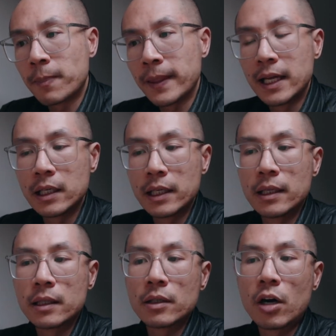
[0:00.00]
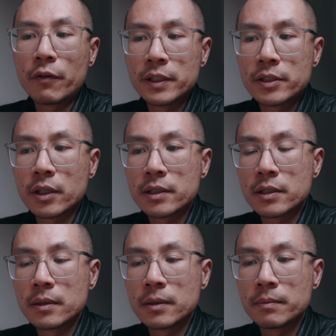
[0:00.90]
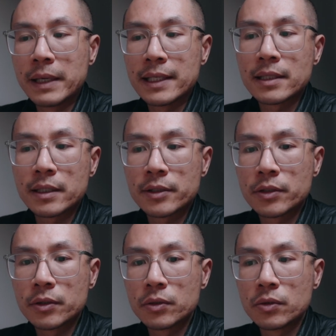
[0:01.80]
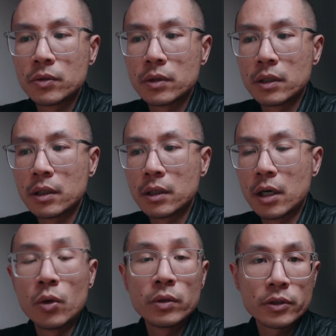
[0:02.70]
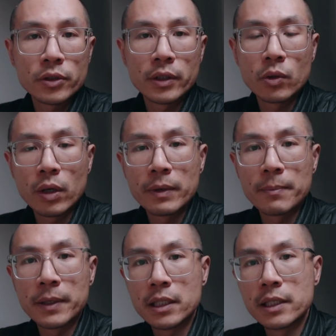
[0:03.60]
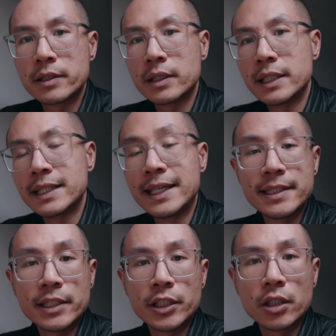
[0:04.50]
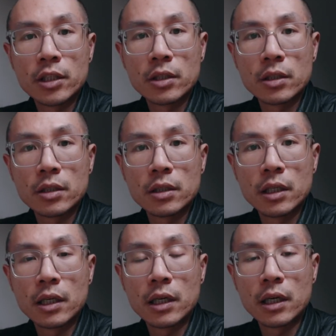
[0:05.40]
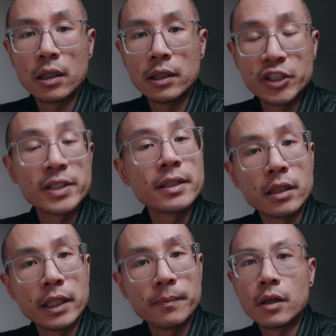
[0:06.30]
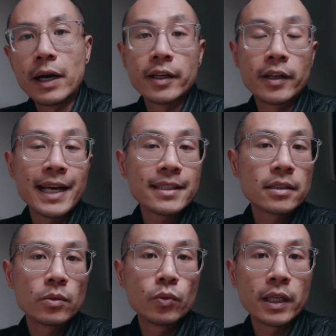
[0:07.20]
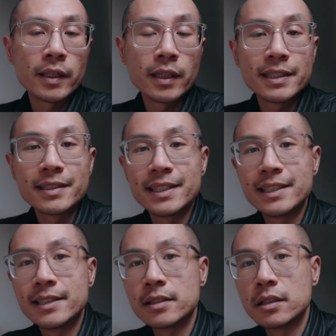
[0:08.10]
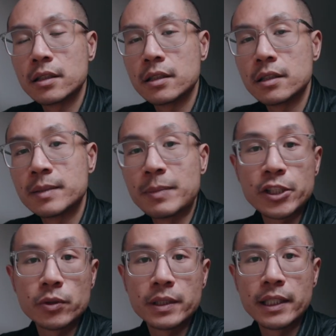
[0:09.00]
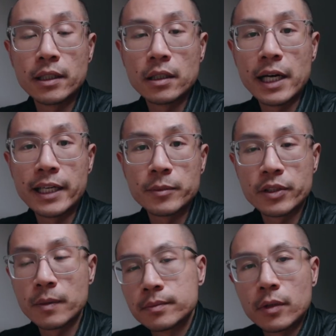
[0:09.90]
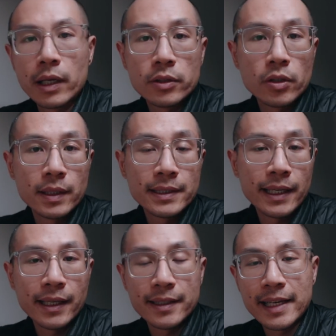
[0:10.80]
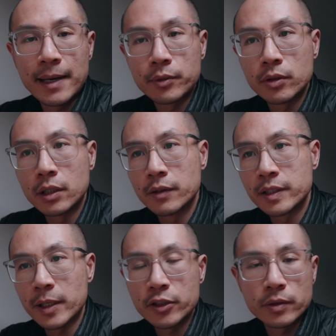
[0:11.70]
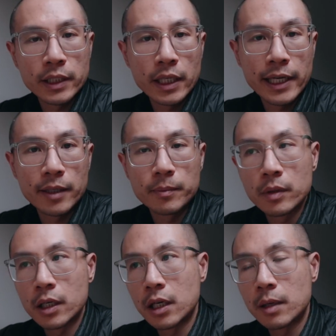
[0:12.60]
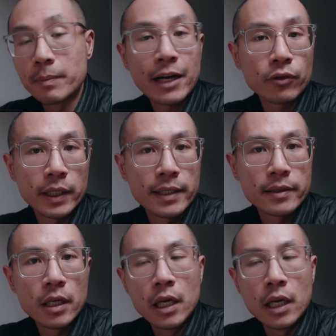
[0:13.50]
It often starts to make sense to own certain equipment because it's easier logistically. All right, and the next one on the list is specialty items. All right, so let's take an example of a specialty item, macro lens.